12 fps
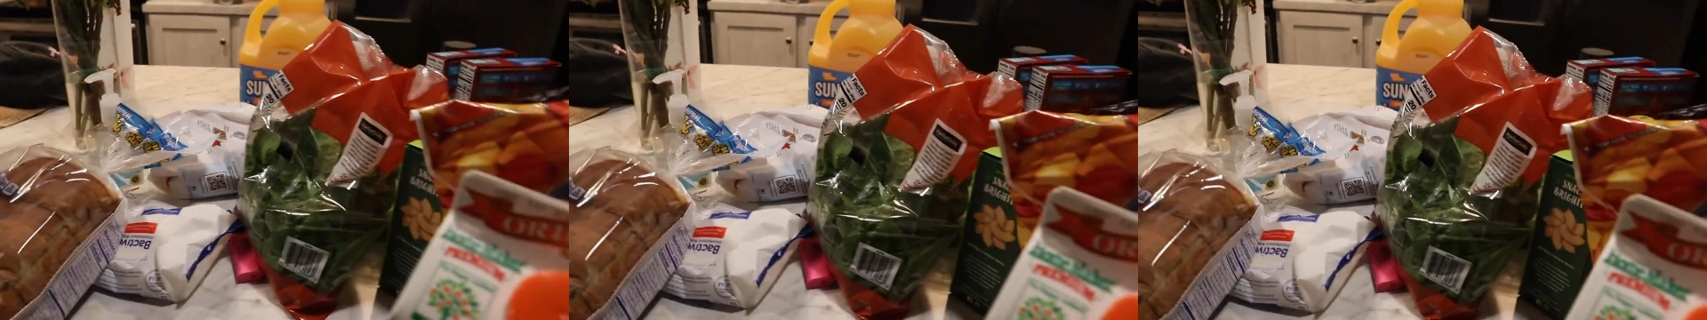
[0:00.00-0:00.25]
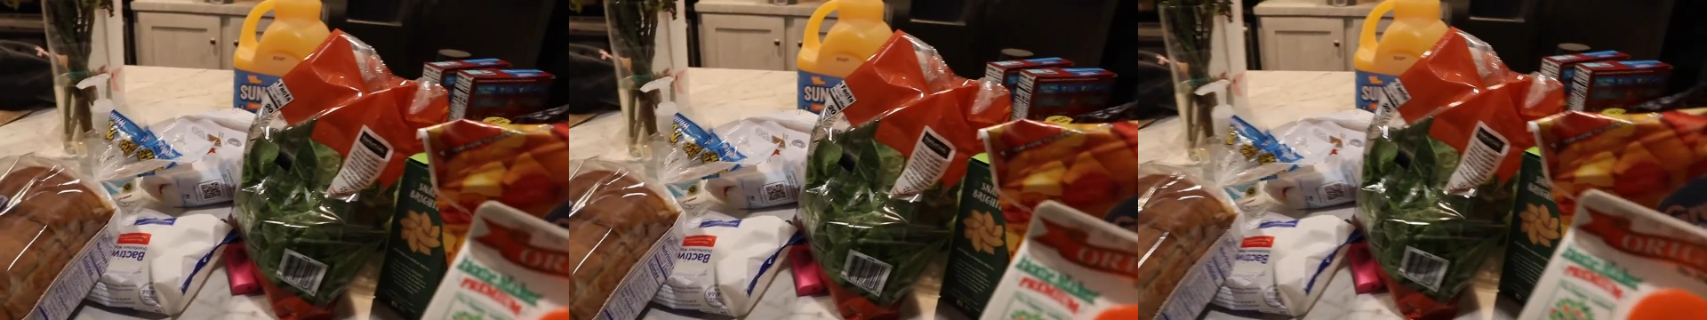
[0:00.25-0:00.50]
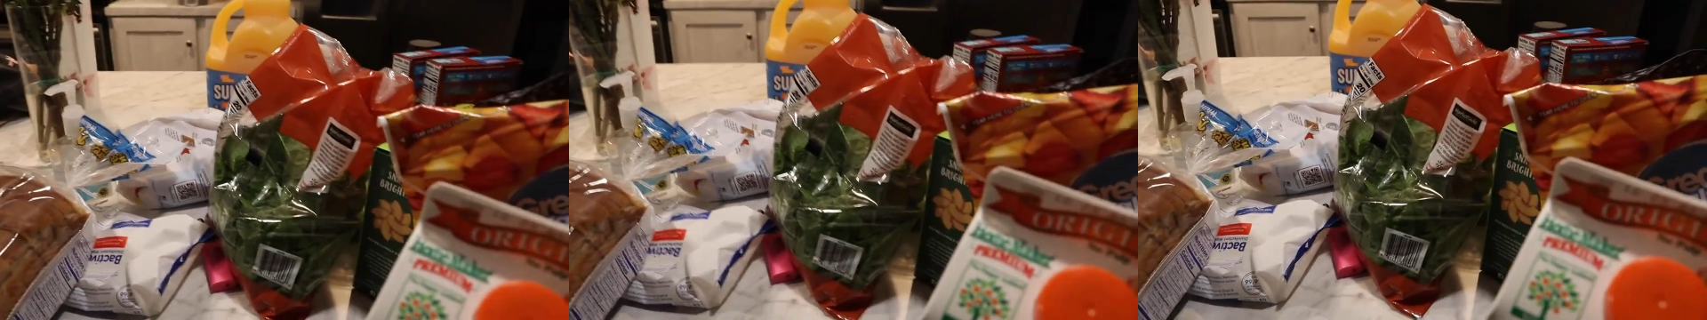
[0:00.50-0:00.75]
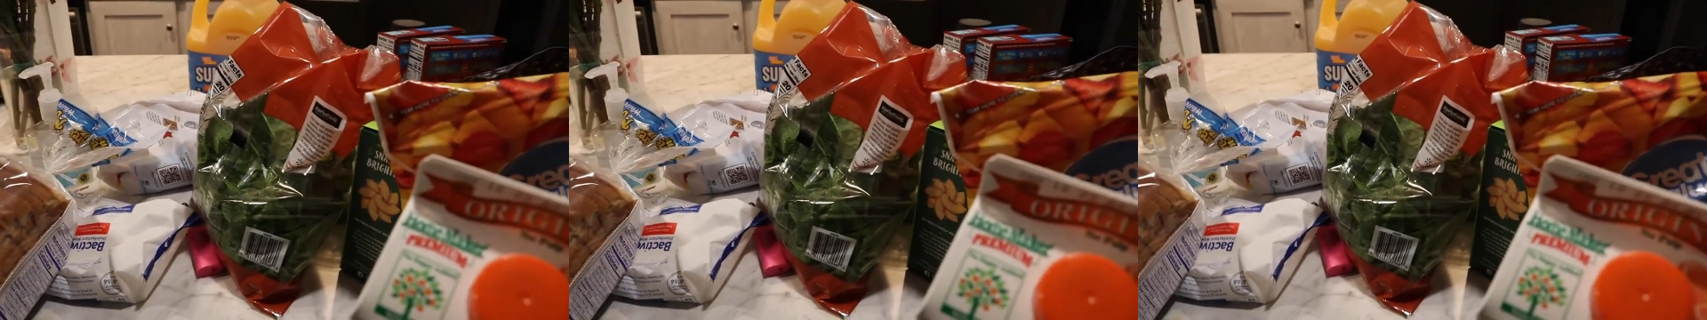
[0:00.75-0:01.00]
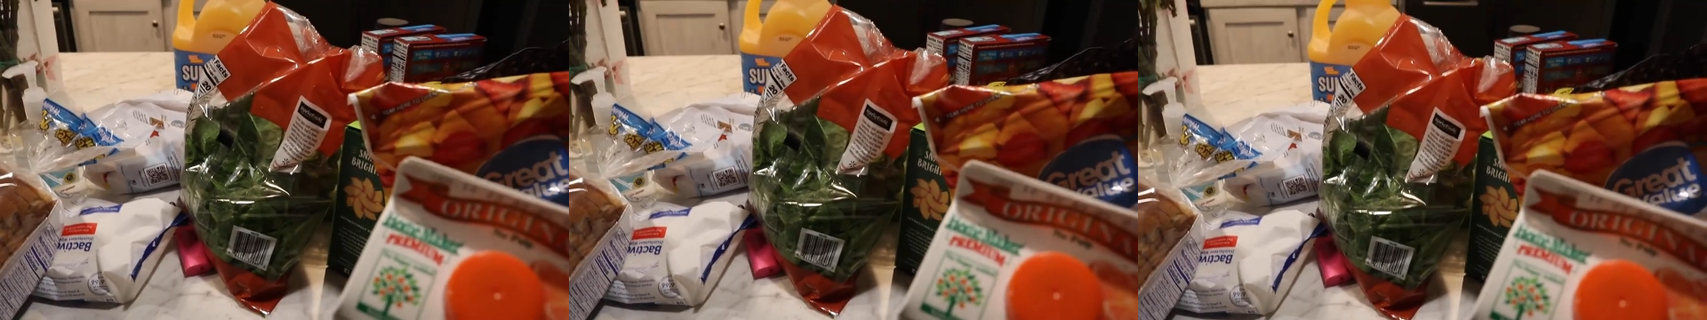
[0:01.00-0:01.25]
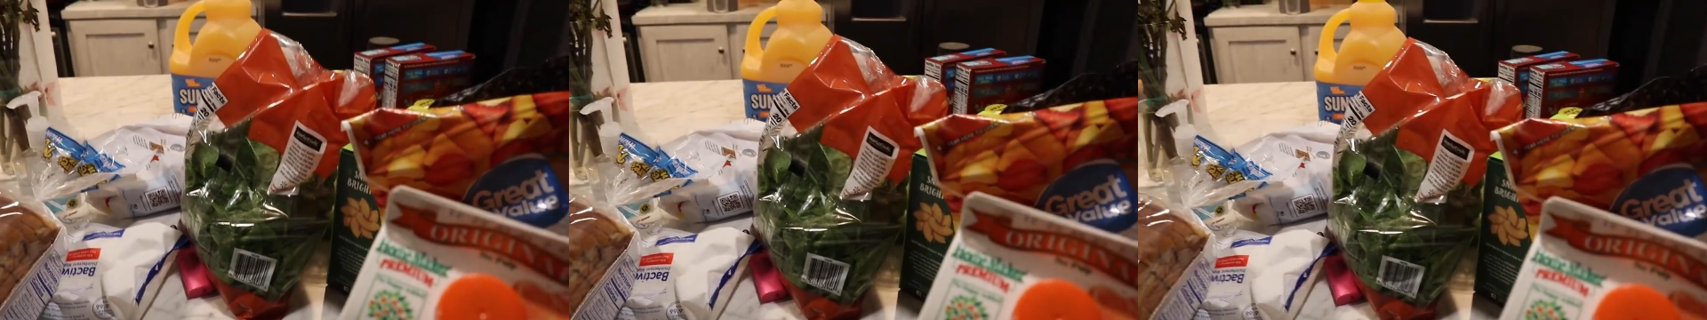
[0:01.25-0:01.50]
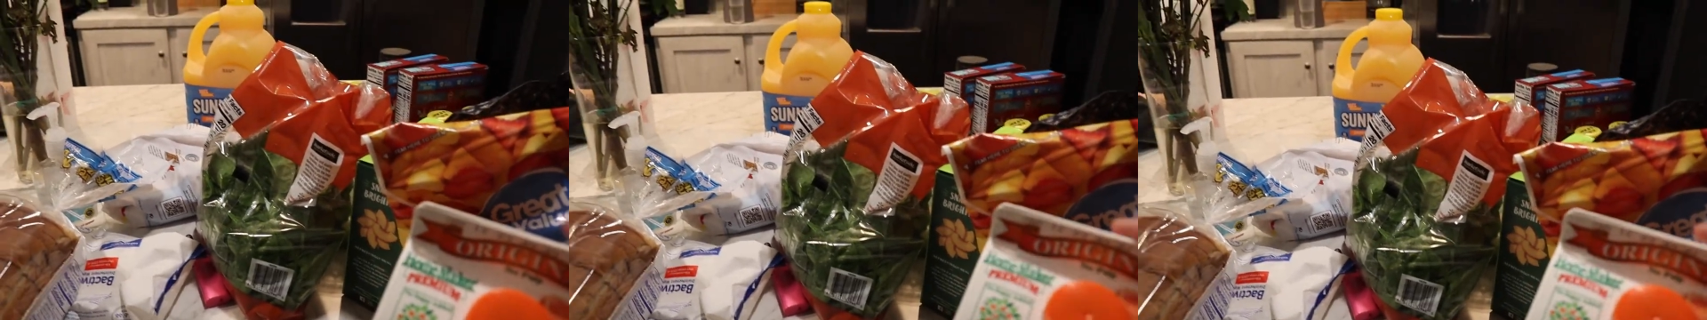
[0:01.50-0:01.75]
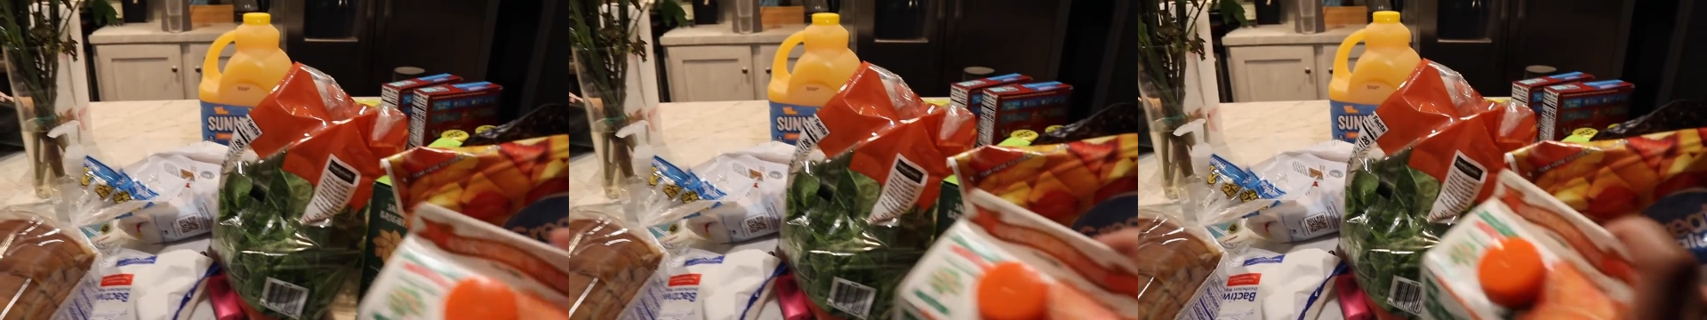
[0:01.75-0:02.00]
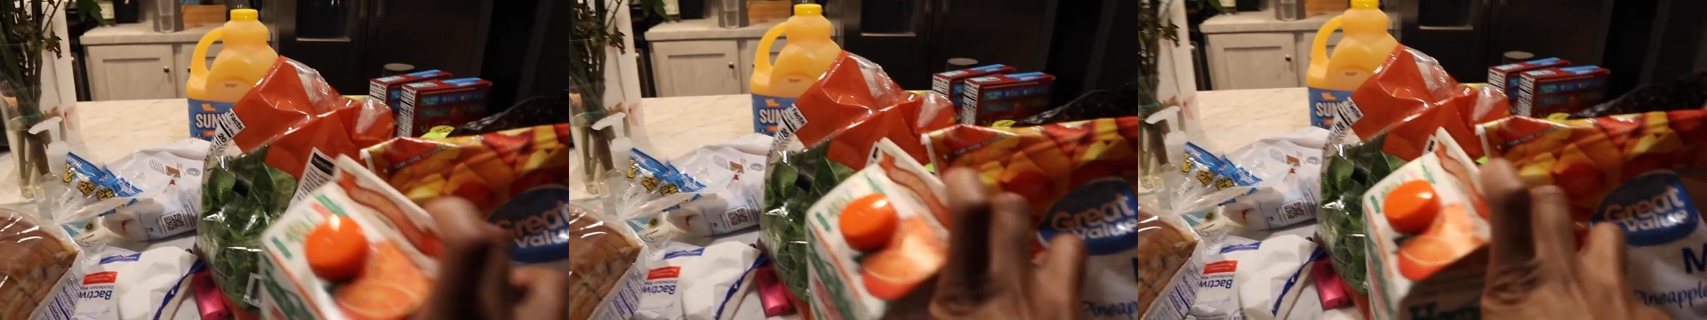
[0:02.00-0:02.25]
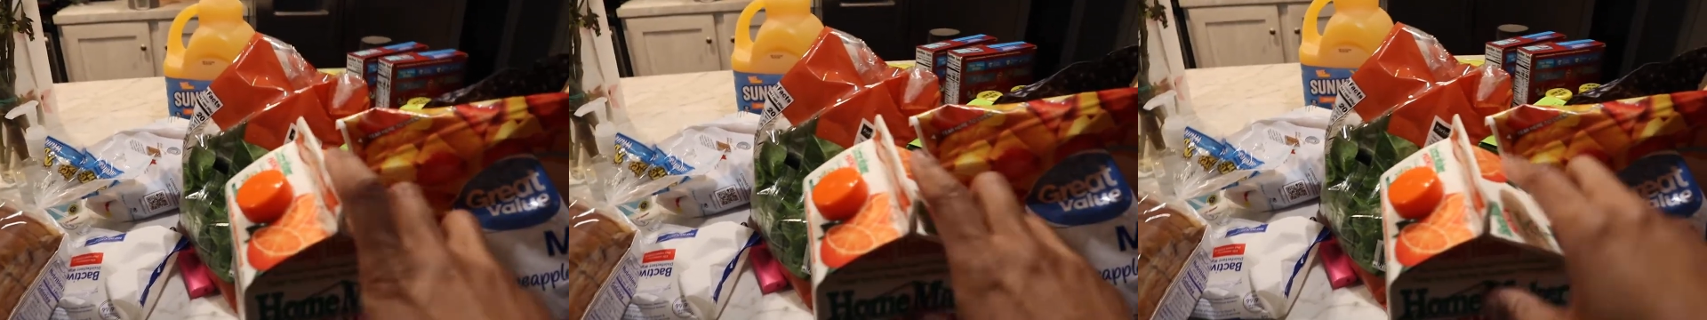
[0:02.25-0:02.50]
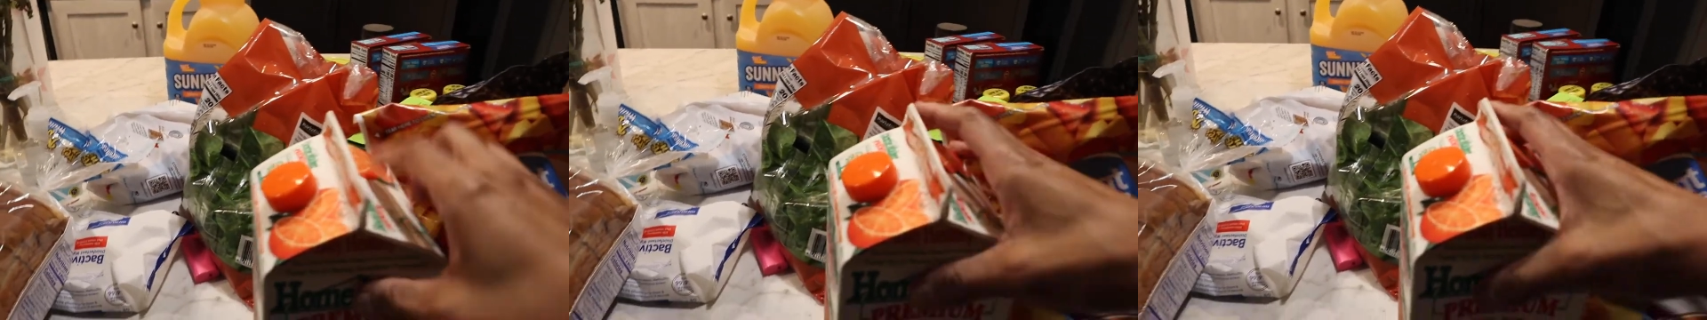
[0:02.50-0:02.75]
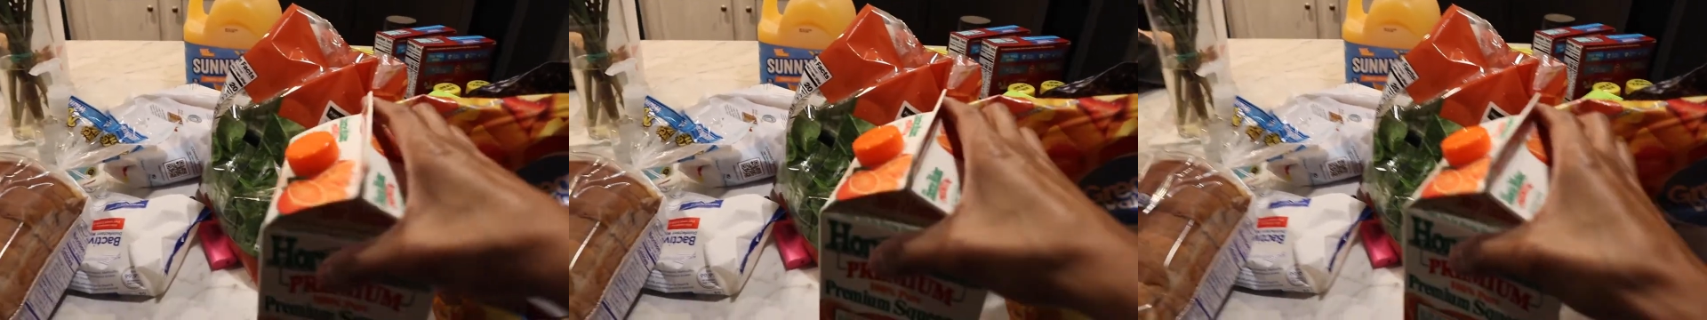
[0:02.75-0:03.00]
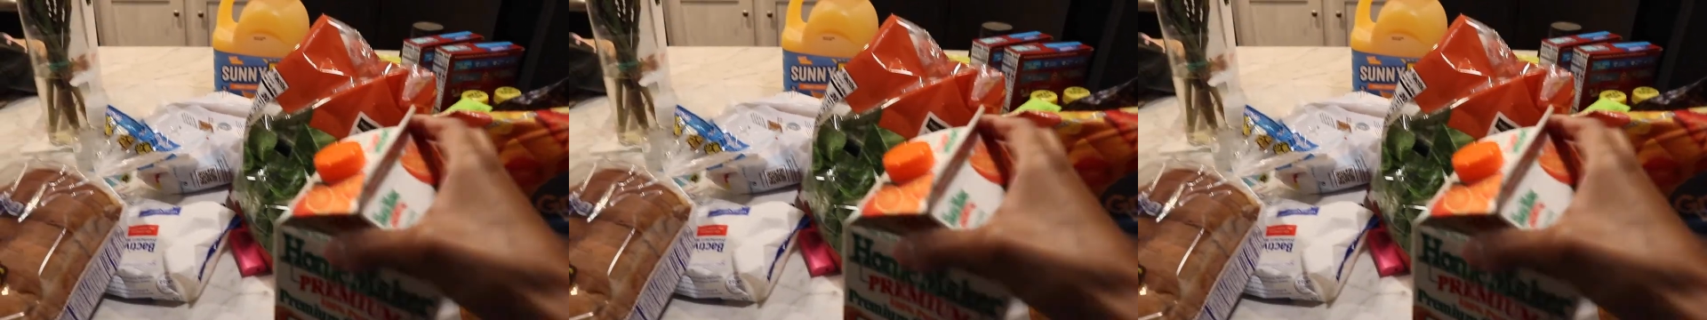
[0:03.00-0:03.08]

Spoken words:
[unreadable: no face in view]